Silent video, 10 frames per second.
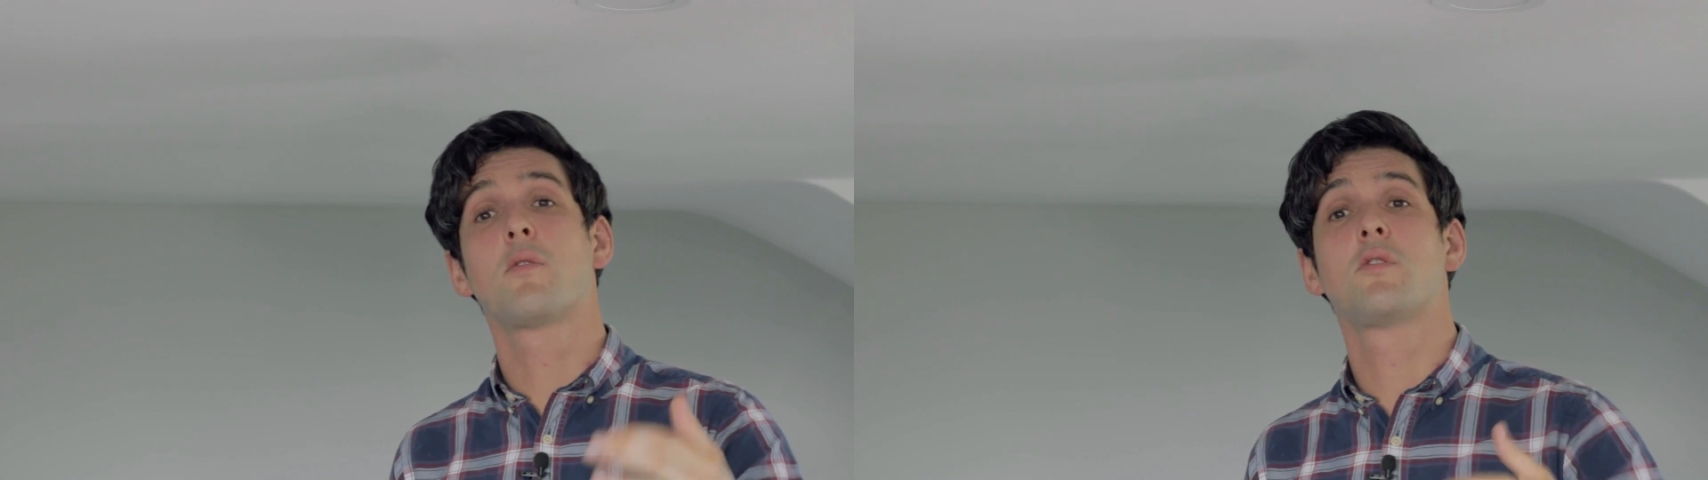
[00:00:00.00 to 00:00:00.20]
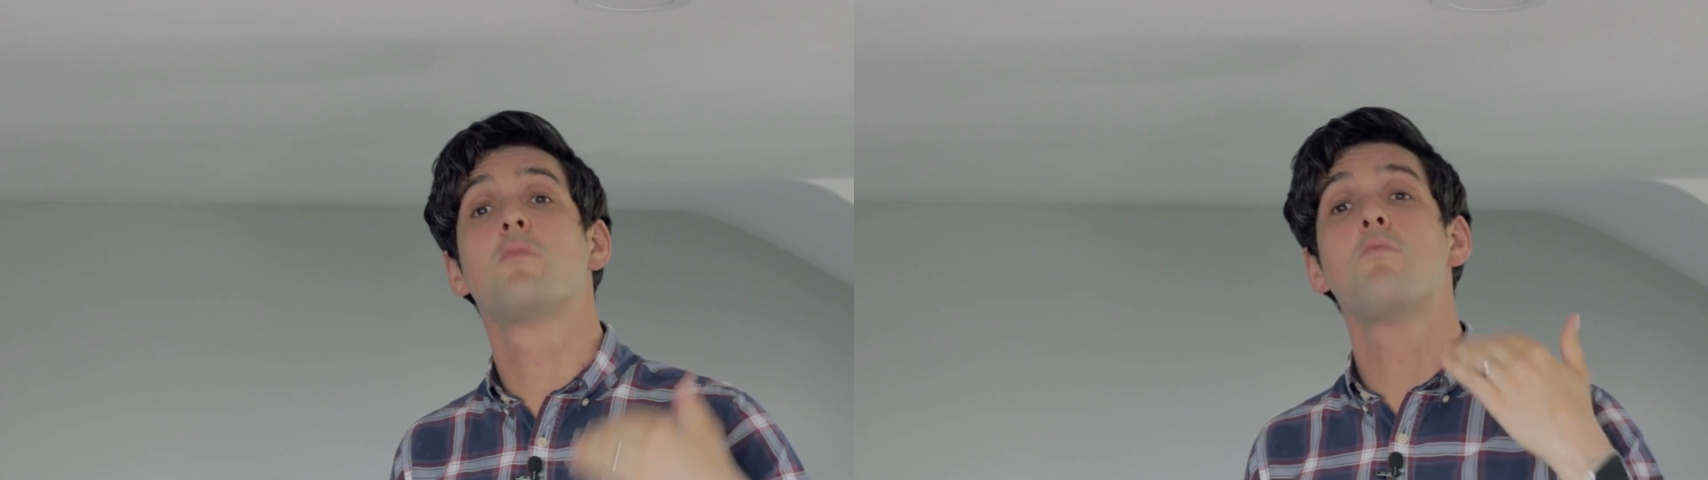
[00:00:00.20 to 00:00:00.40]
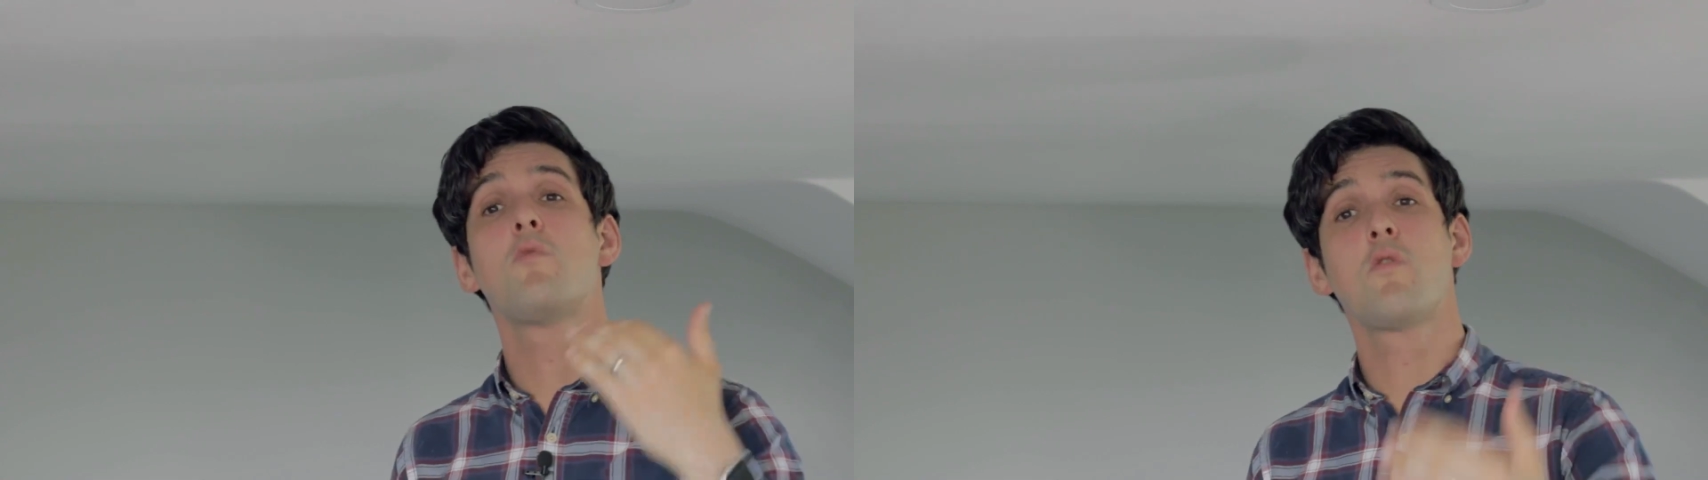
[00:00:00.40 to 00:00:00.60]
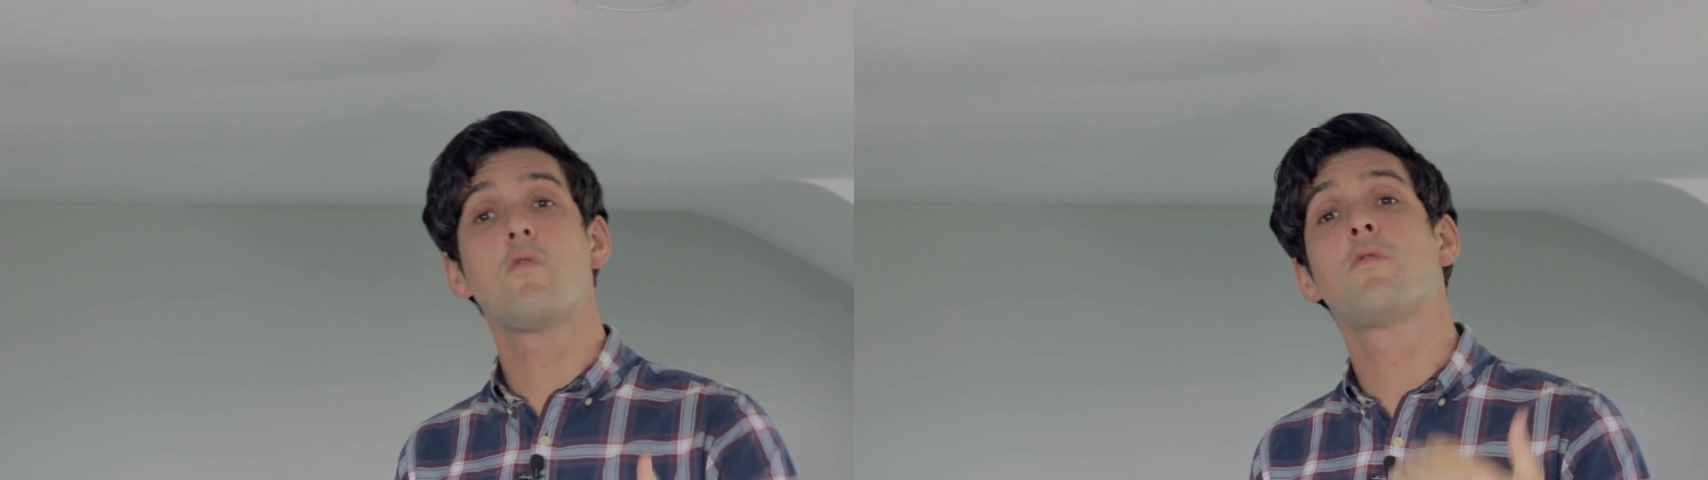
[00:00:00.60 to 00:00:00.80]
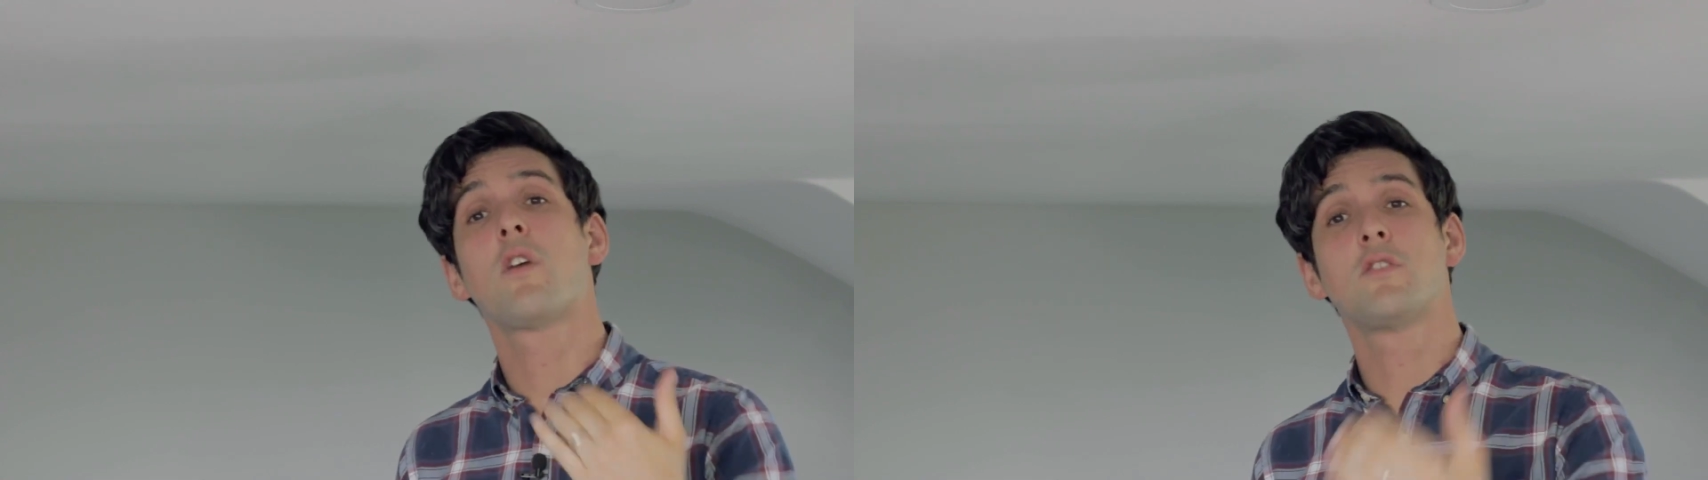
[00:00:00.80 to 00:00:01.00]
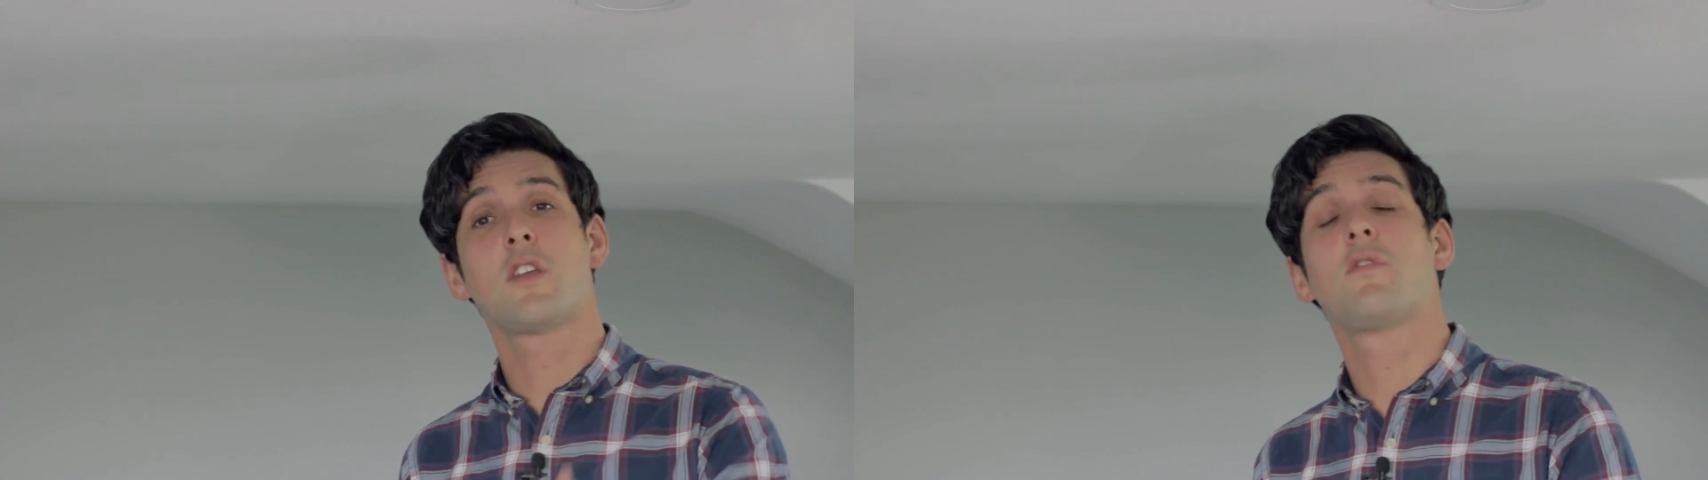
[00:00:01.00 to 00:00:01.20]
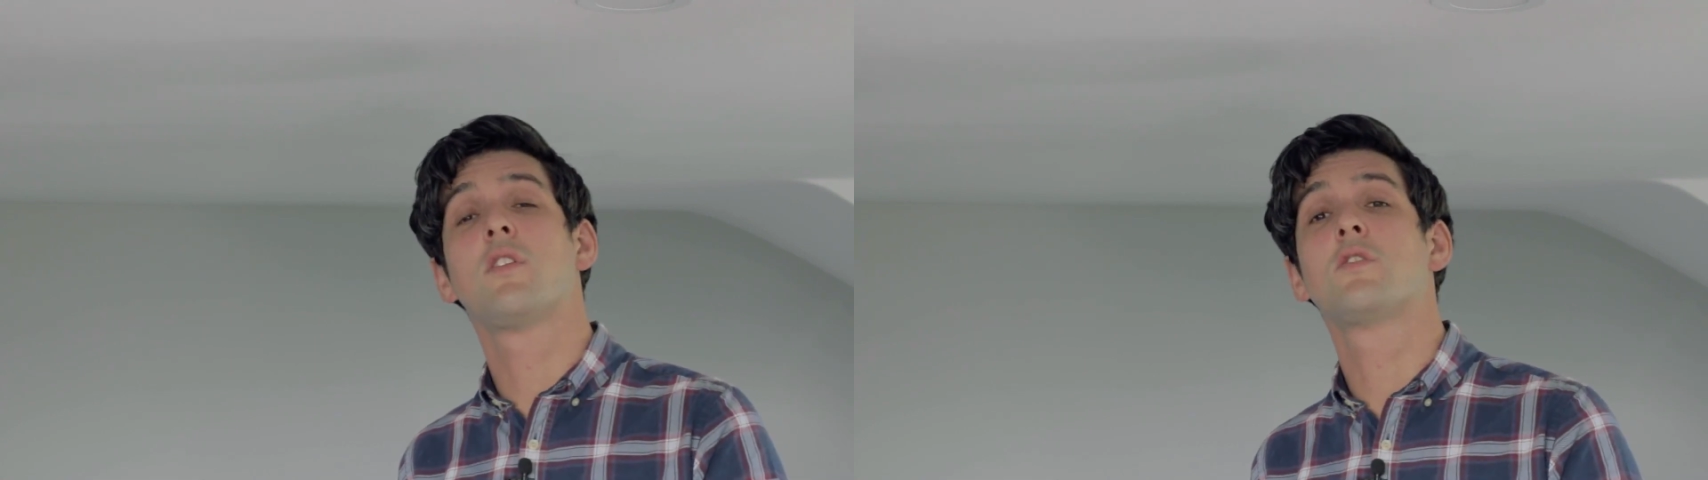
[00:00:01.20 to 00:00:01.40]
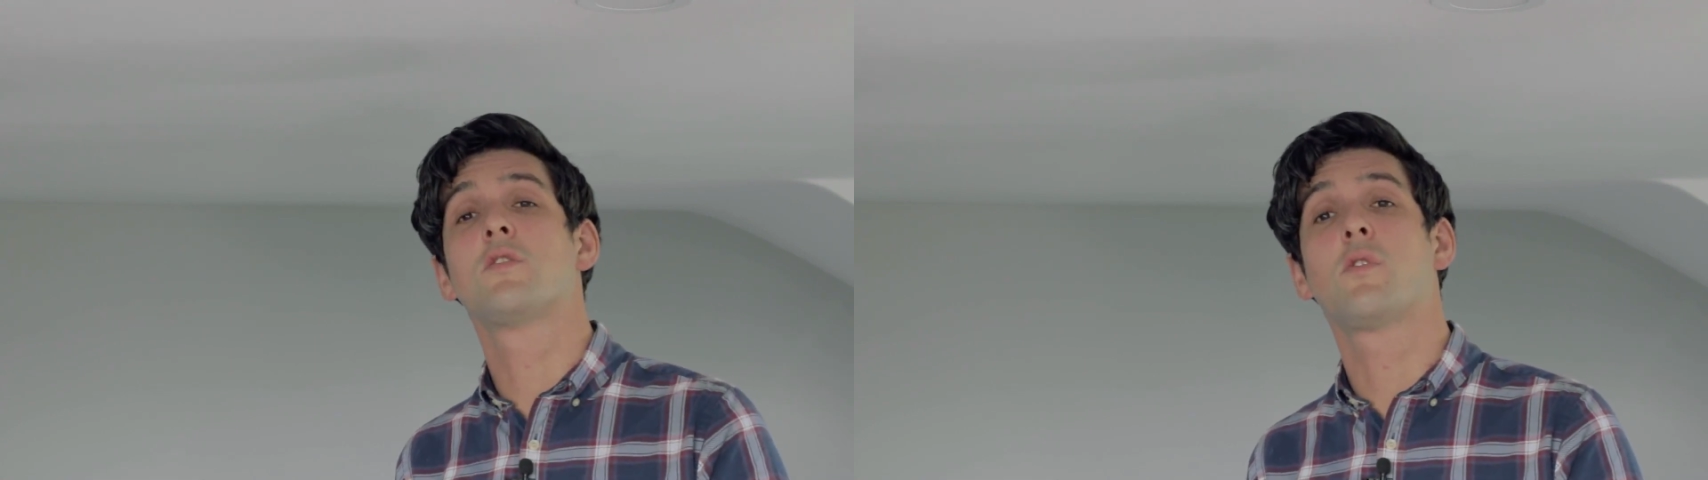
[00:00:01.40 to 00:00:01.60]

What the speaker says: to move those definitions